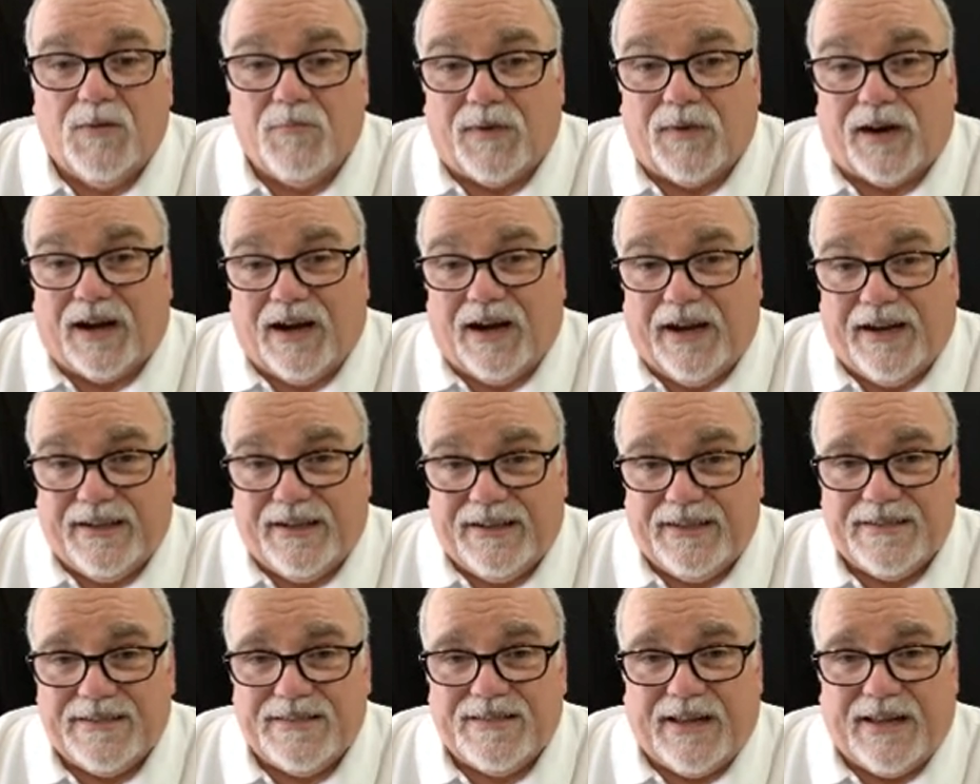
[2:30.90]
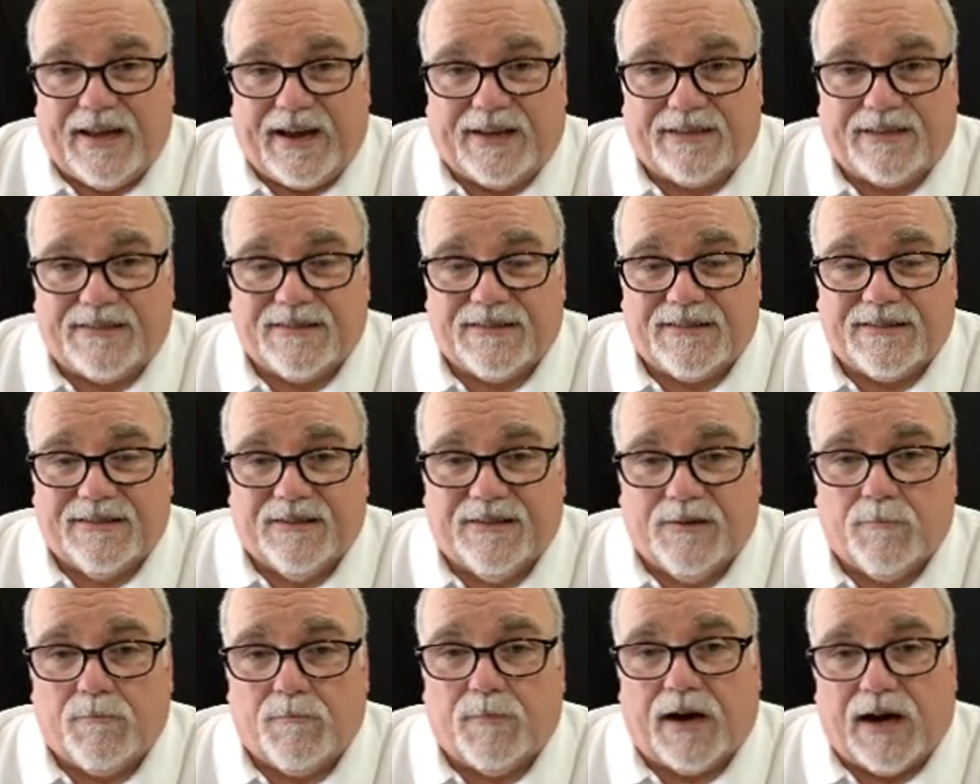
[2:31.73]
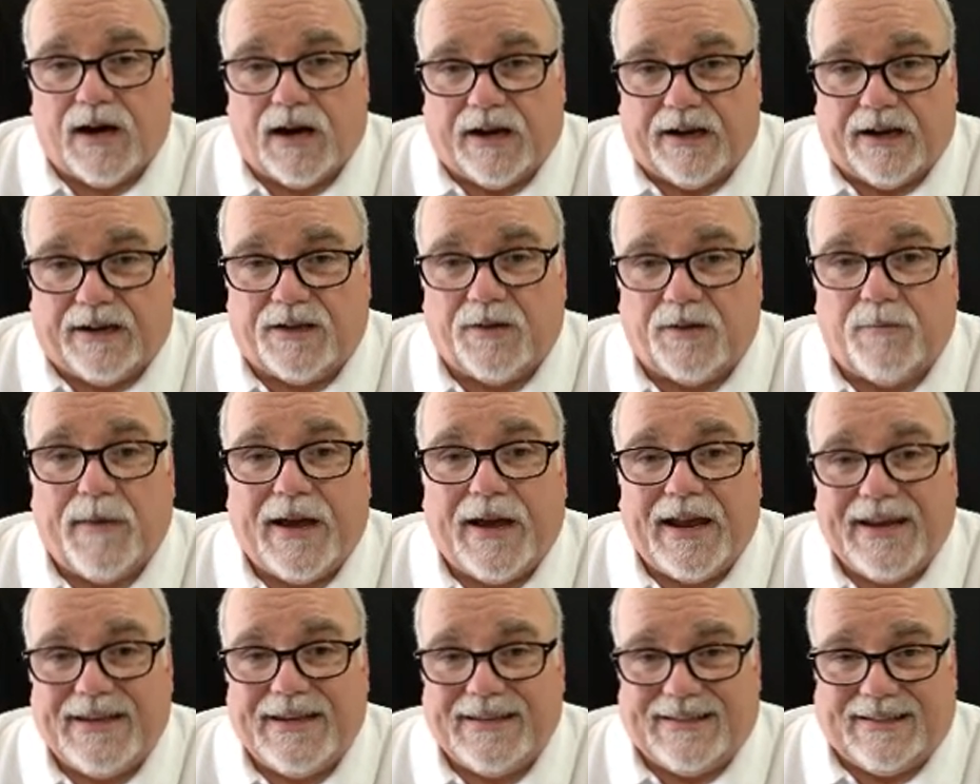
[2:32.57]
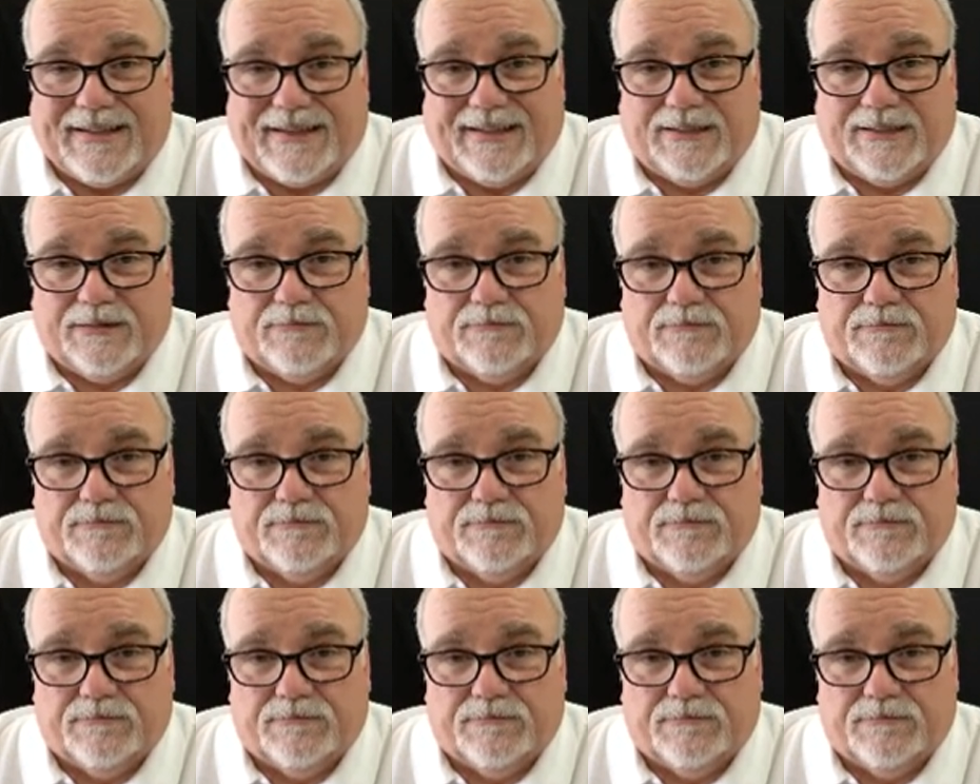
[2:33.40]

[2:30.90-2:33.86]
behind his desk, behind a painting.